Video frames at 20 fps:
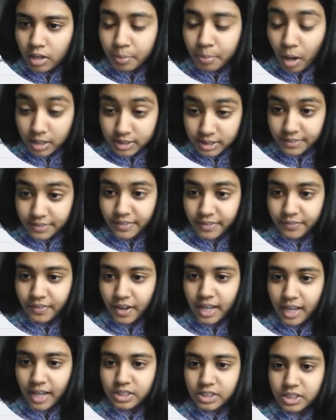because
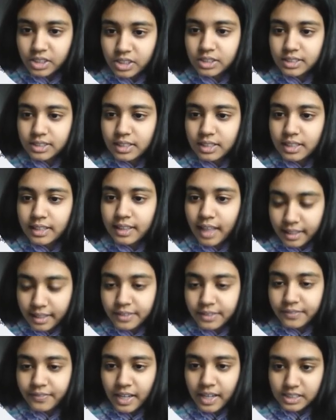we see that the
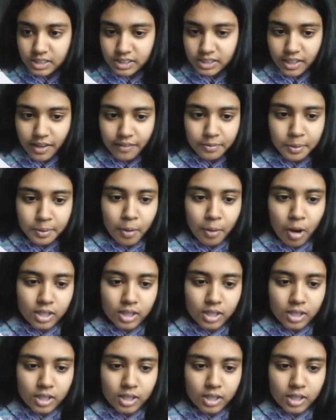divisors